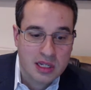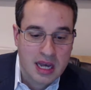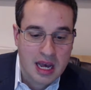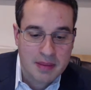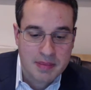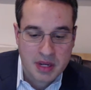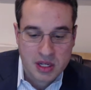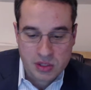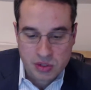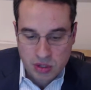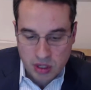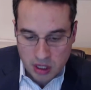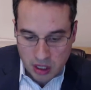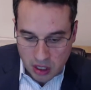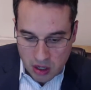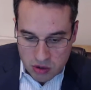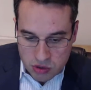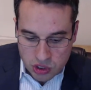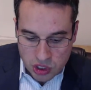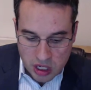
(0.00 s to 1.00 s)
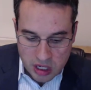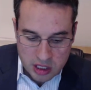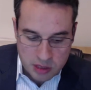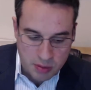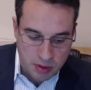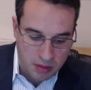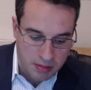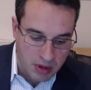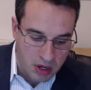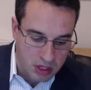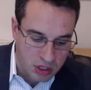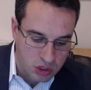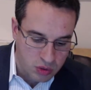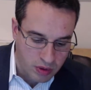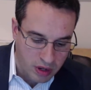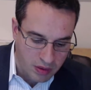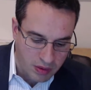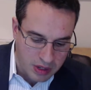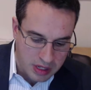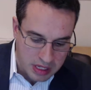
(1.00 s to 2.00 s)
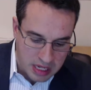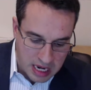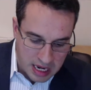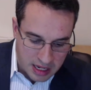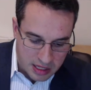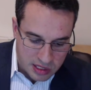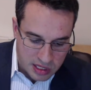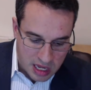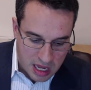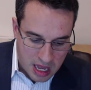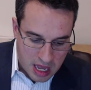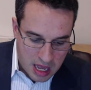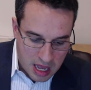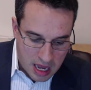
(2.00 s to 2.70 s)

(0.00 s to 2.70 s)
than that because you can negotiate. It's been on the market 21 days.